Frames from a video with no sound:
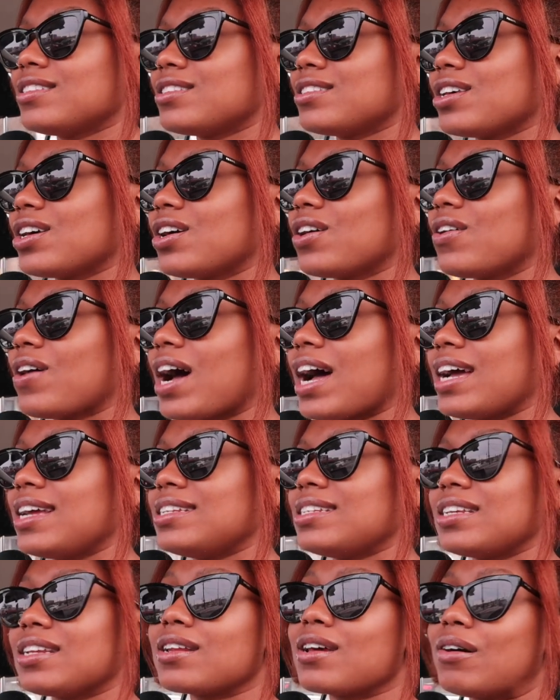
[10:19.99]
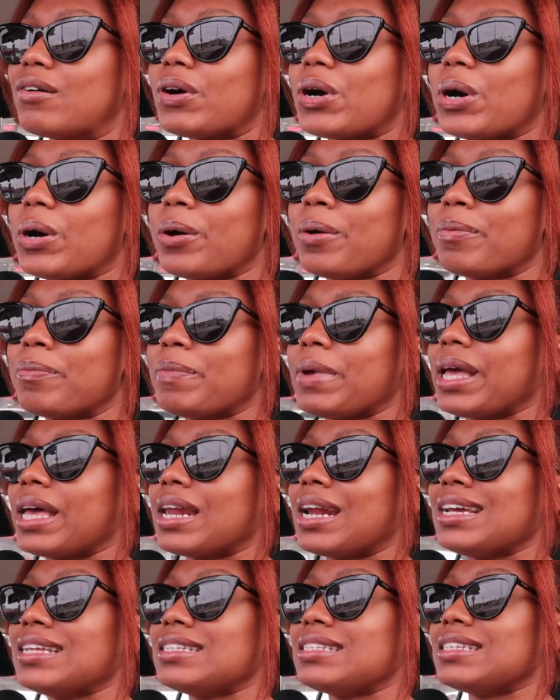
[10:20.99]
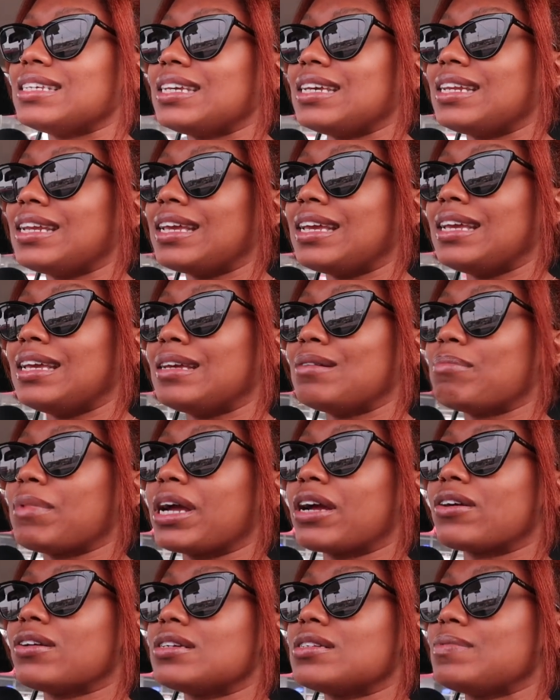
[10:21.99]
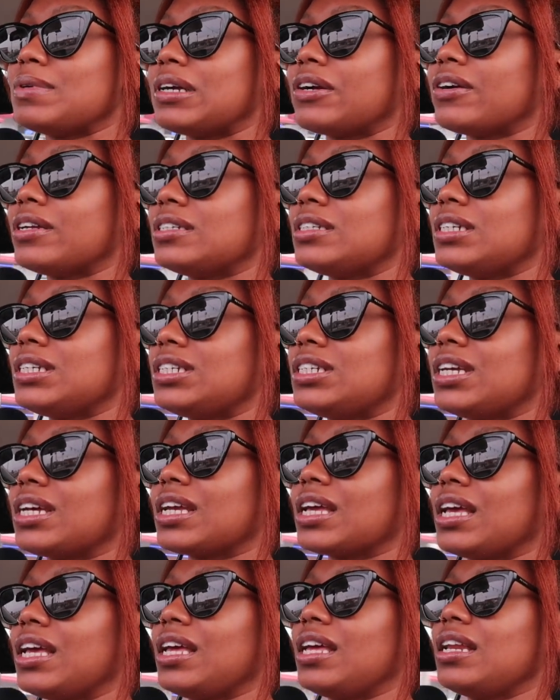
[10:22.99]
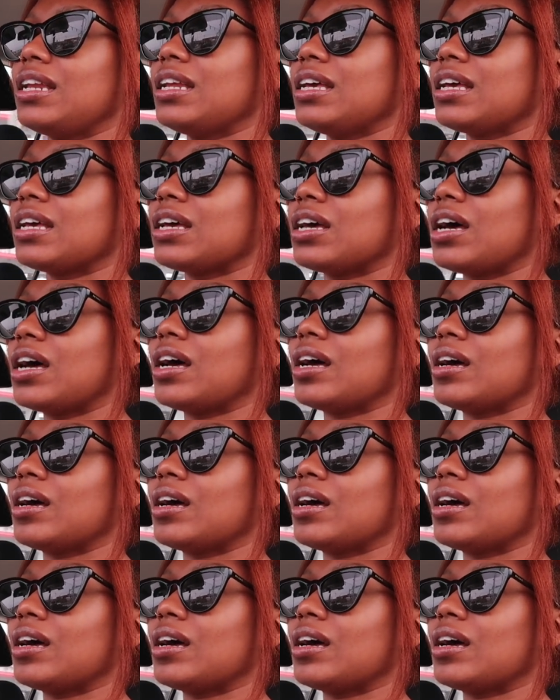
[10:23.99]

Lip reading: So I did go home and I did eat my crispy crunchy chicken.